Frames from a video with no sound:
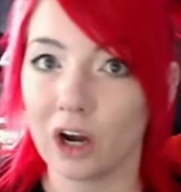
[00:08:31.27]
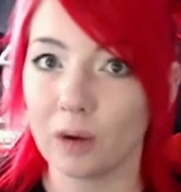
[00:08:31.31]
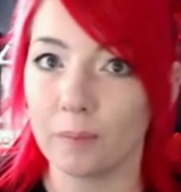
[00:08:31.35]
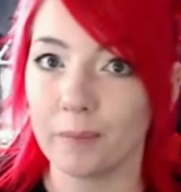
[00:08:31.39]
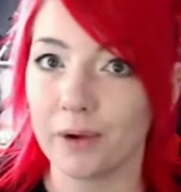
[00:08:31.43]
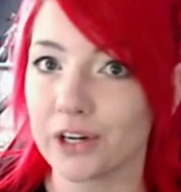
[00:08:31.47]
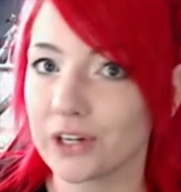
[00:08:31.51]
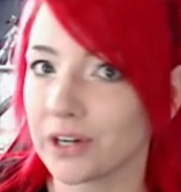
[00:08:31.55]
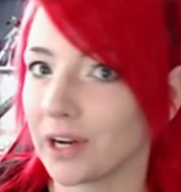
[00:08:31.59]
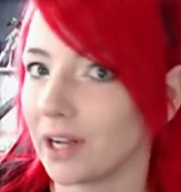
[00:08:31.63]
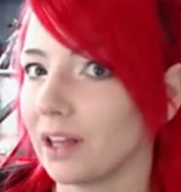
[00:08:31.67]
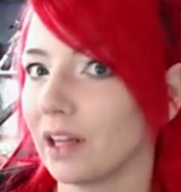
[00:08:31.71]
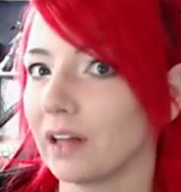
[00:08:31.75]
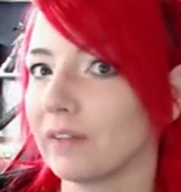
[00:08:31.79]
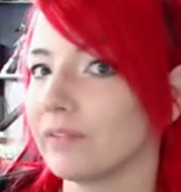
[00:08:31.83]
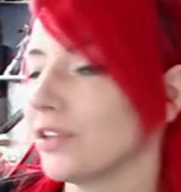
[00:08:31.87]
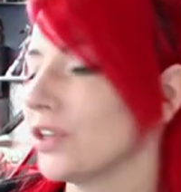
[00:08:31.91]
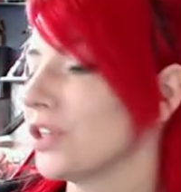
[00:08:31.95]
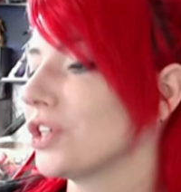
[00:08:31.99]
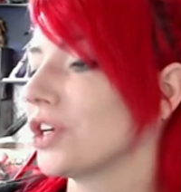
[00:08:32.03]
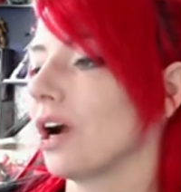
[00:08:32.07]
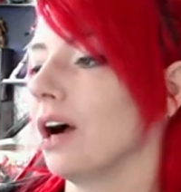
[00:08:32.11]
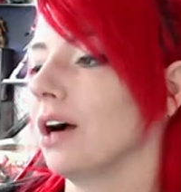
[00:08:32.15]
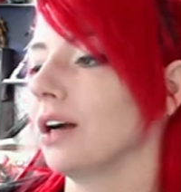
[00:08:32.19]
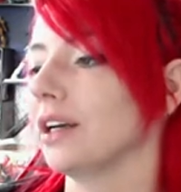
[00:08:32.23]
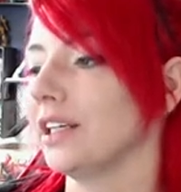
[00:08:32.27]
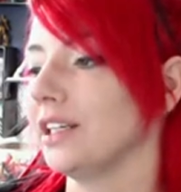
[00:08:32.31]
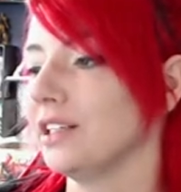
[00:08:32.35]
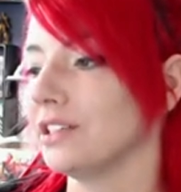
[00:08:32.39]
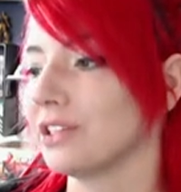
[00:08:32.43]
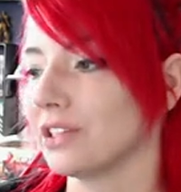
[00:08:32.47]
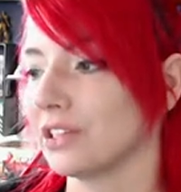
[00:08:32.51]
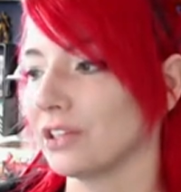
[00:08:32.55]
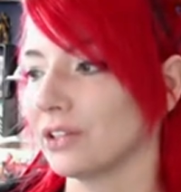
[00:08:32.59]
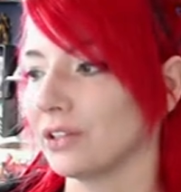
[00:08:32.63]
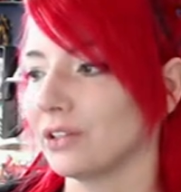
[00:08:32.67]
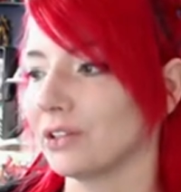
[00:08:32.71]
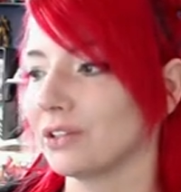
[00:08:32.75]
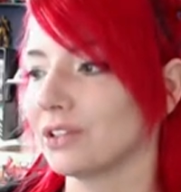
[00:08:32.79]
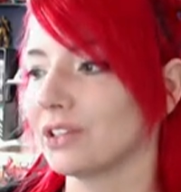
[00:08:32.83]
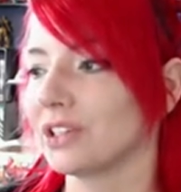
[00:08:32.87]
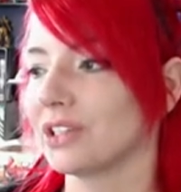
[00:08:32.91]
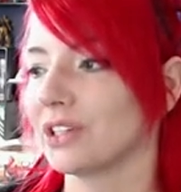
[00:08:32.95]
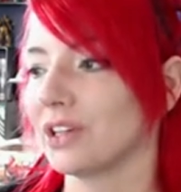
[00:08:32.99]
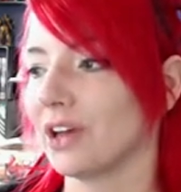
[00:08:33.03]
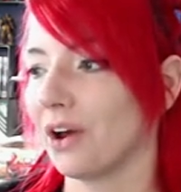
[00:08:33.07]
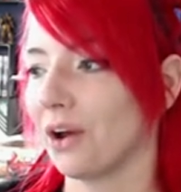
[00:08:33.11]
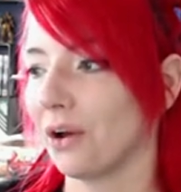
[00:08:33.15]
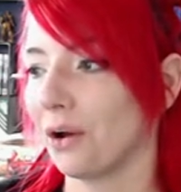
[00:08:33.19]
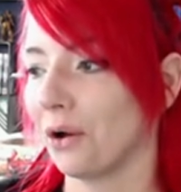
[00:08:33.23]
much I love the chonky suit,
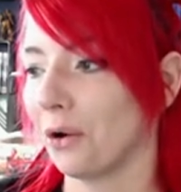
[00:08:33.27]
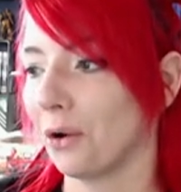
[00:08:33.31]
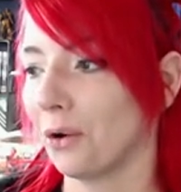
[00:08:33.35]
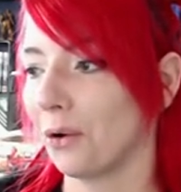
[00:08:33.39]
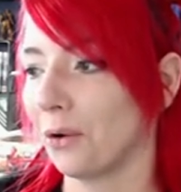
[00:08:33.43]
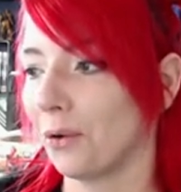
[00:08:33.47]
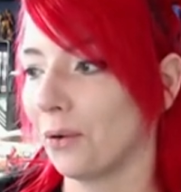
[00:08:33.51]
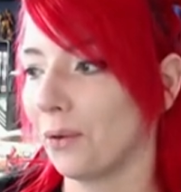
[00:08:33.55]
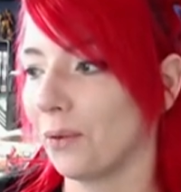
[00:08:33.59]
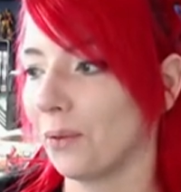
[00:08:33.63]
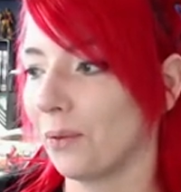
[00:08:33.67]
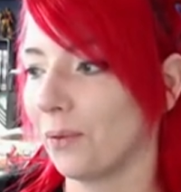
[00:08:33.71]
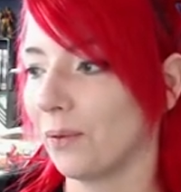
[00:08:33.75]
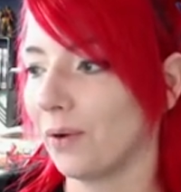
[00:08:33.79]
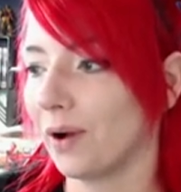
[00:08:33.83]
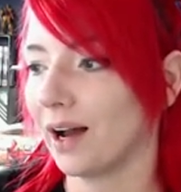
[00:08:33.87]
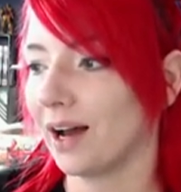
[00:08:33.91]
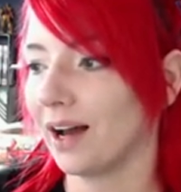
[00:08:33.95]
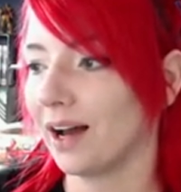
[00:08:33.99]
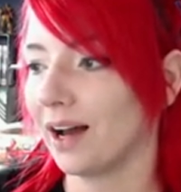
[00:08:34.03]
so